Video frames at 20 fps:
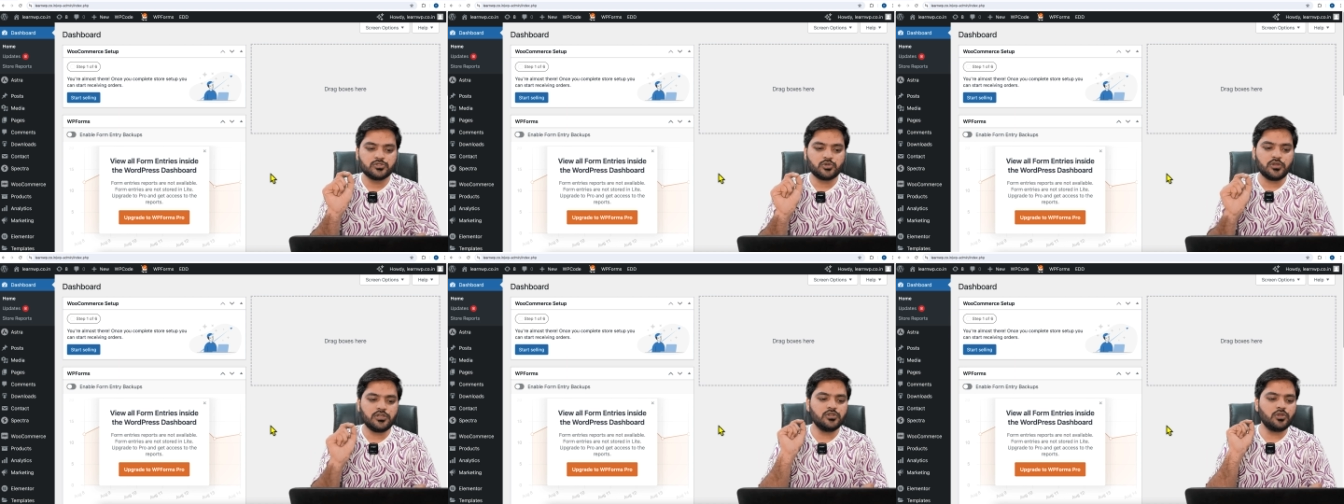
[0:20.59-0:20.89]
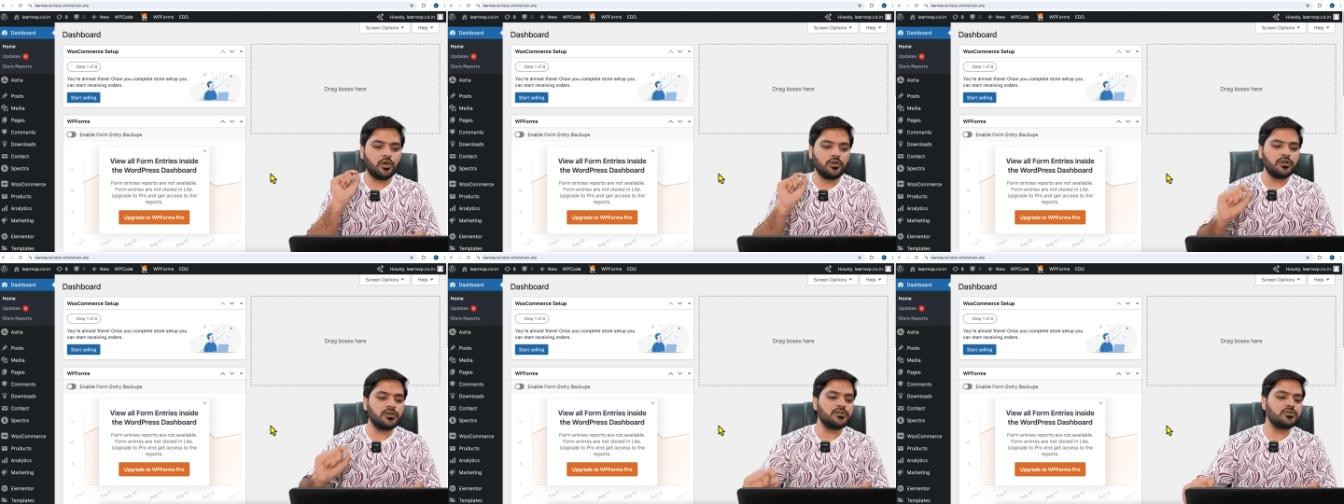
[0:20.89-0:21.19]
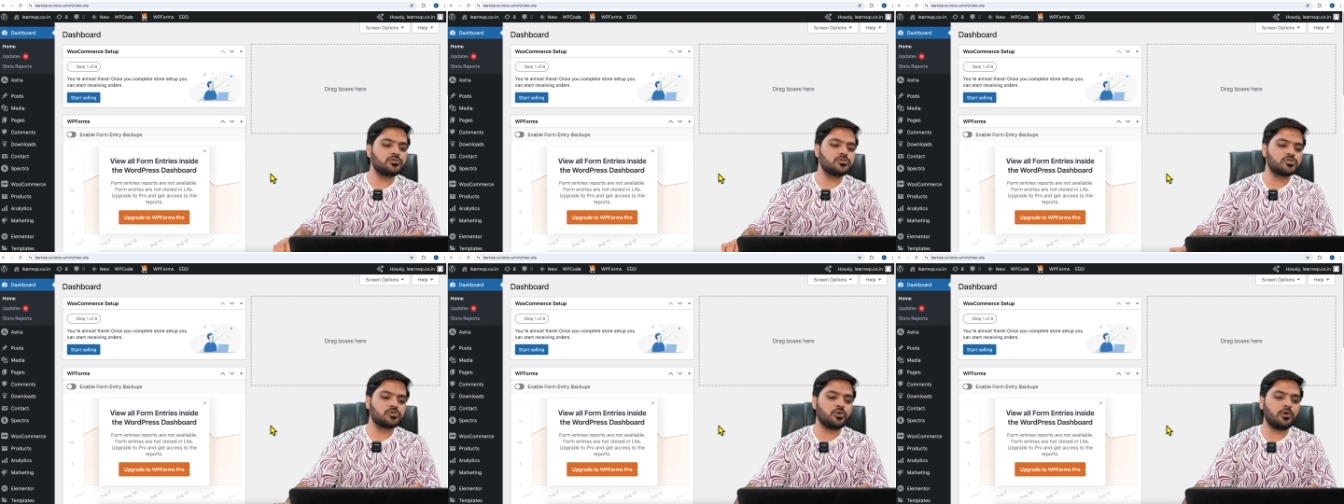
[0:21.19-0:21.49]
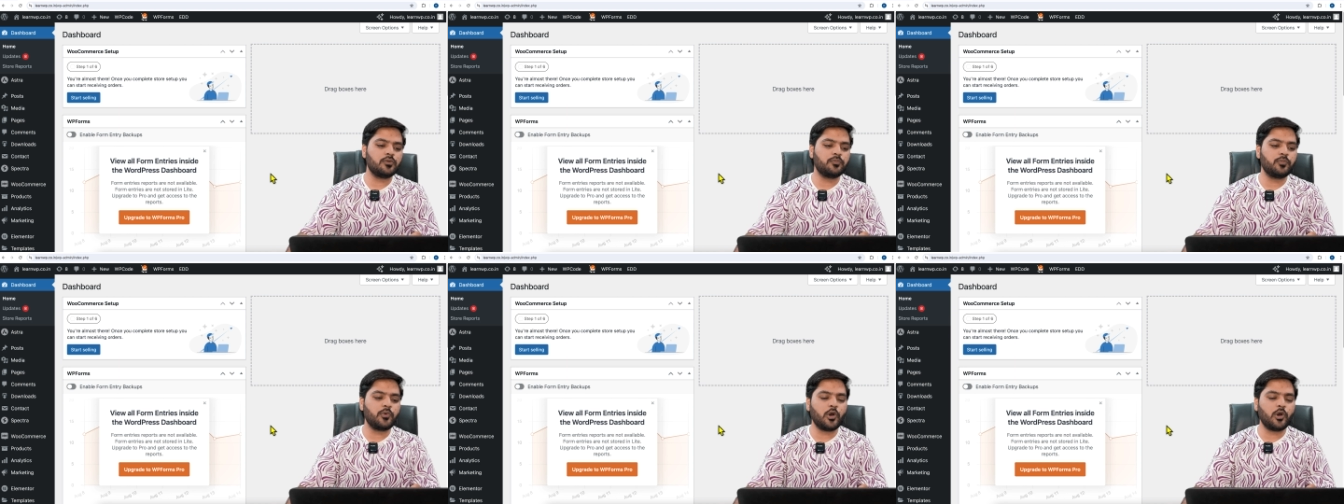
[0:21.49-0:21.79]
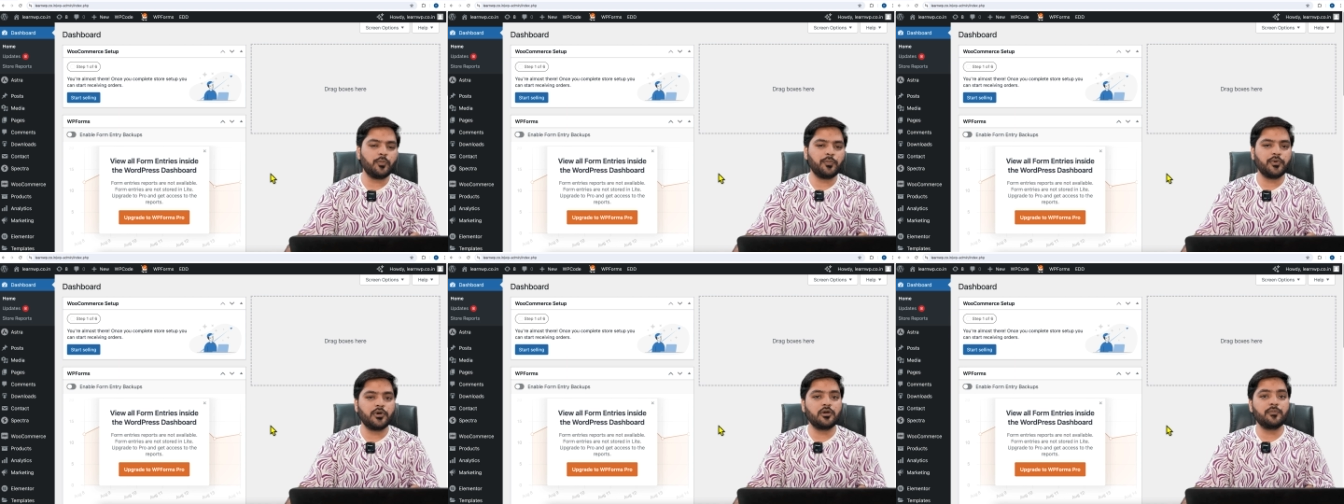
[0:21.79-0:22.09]
So in order to show a
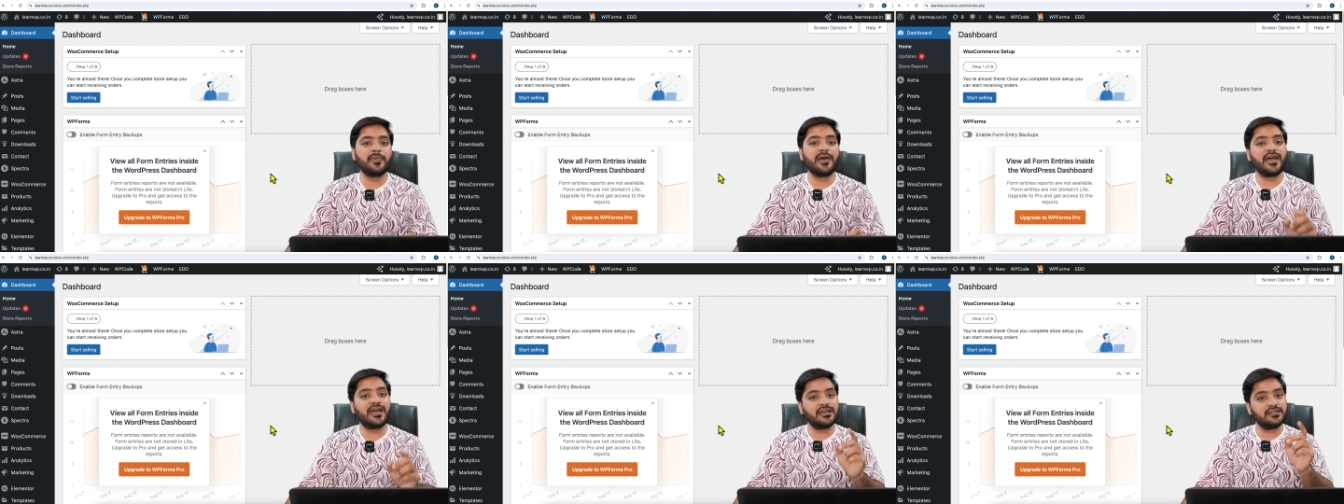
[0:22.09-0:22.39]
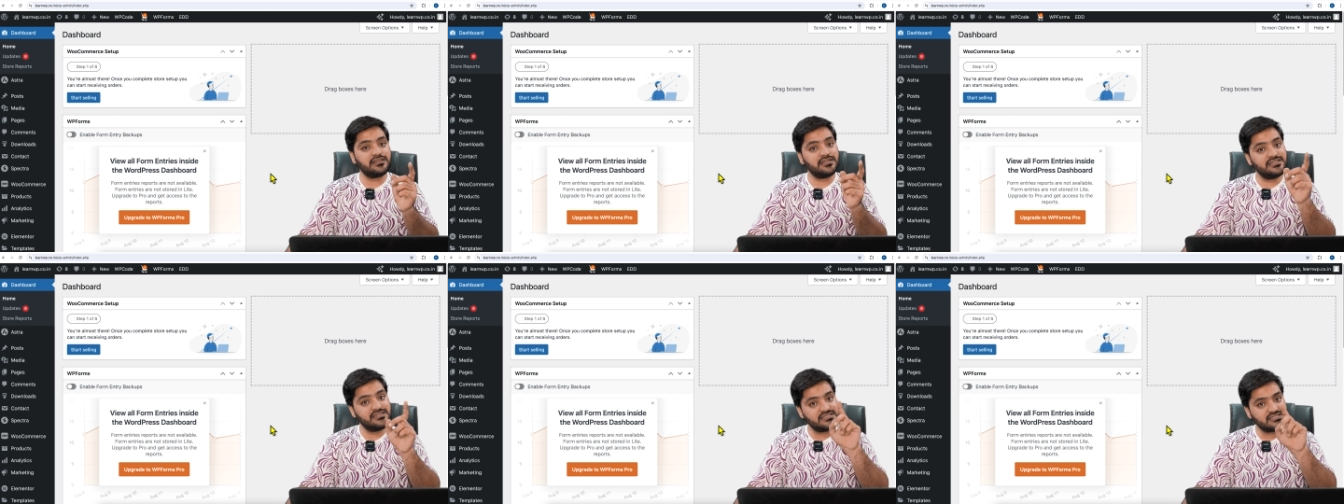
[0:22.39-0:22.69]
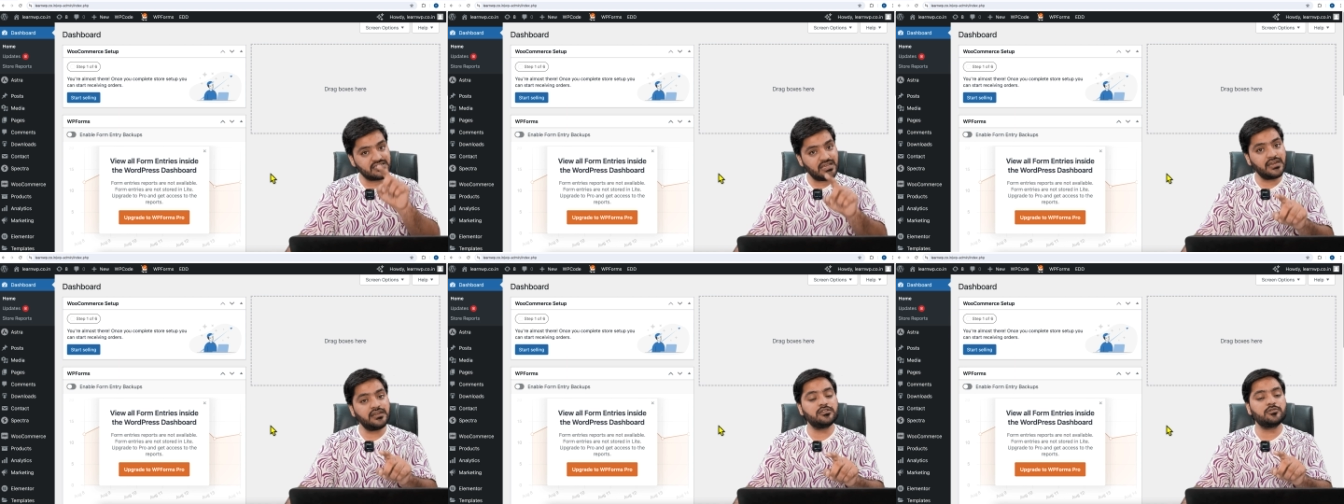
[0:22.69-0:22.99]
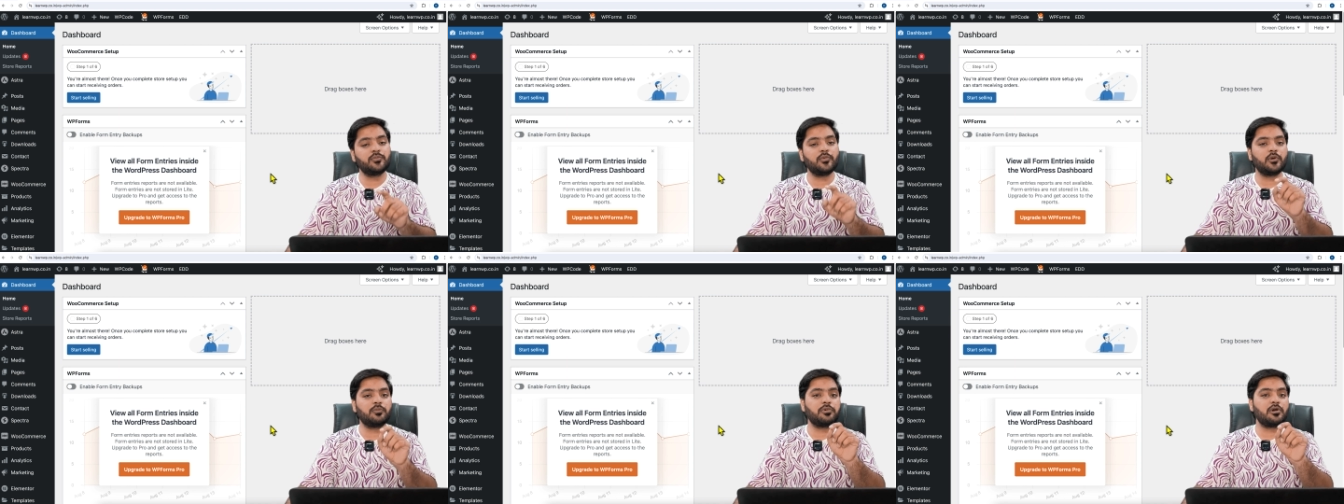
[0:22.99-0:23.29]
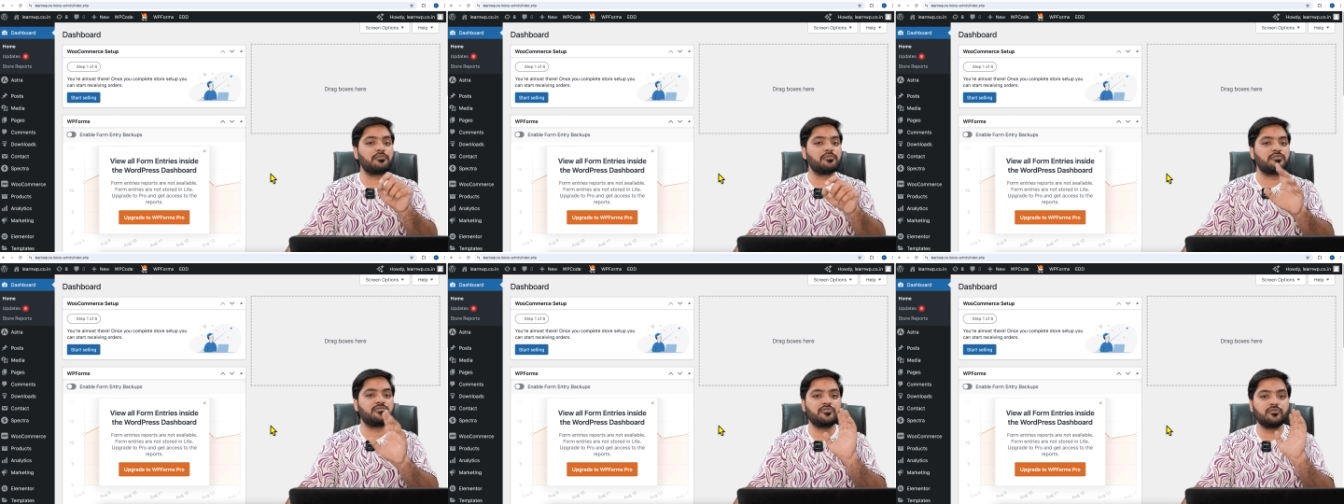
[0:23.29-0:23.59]
pop-up and inside the
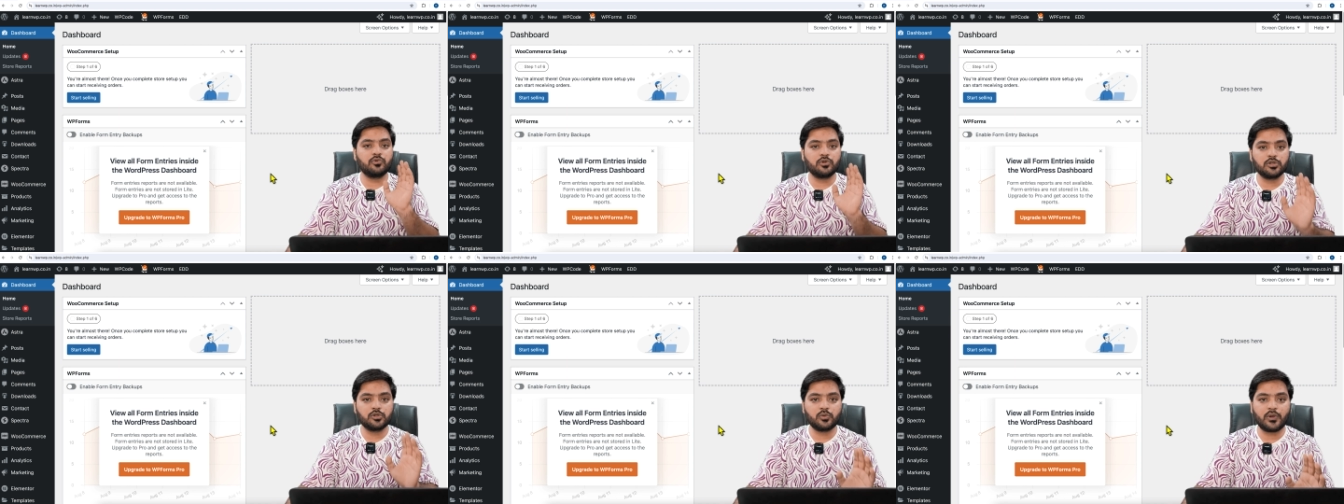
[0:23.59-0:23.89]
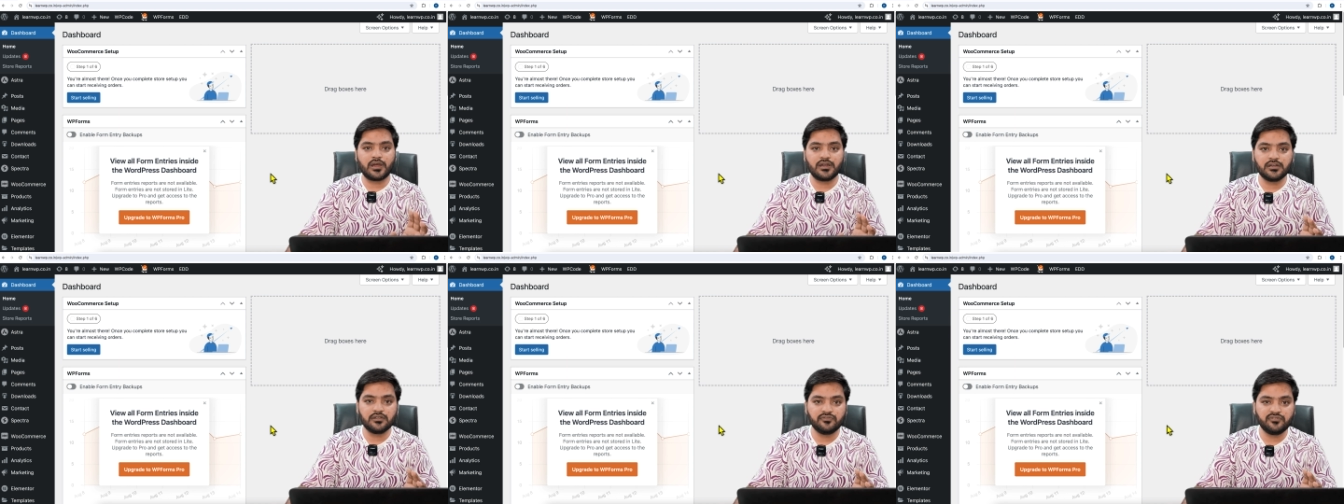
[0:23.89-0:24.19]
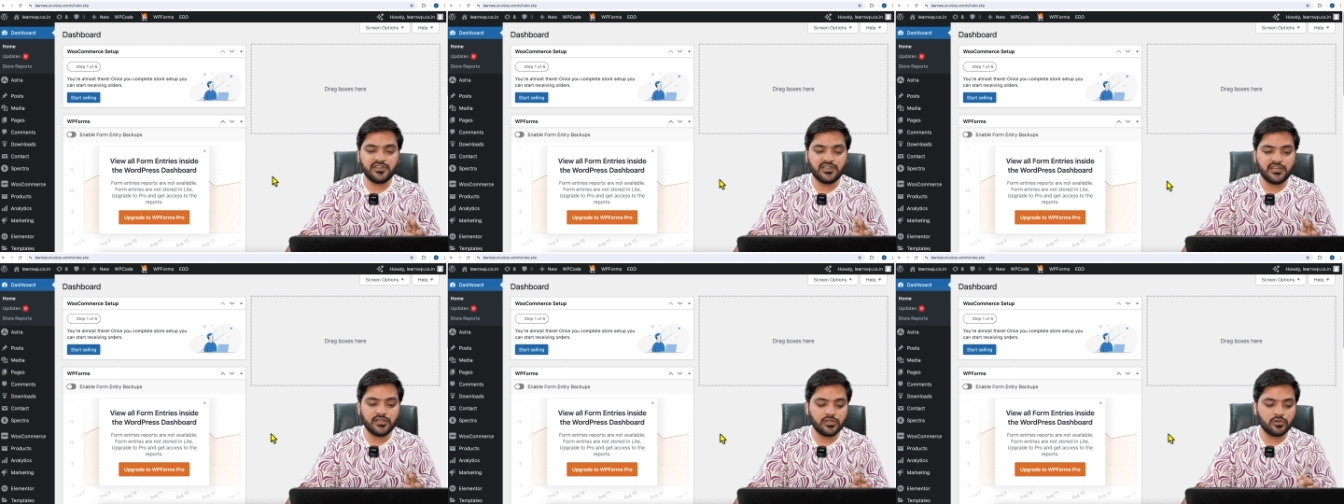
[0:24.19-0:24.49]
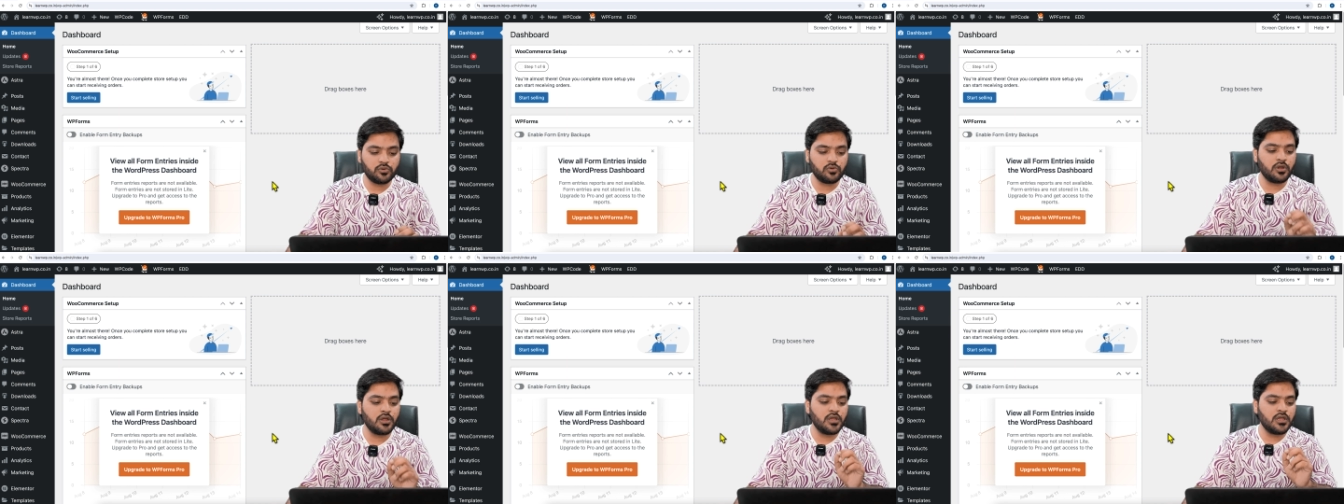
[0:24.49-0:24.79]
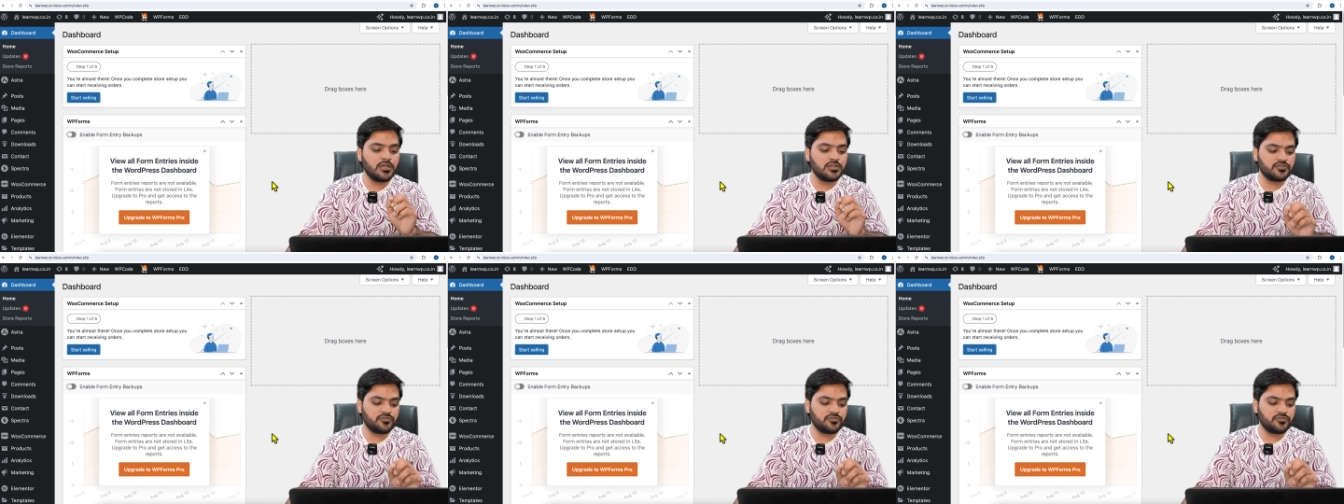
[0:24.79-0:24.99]
pop-up, if you want to add a video,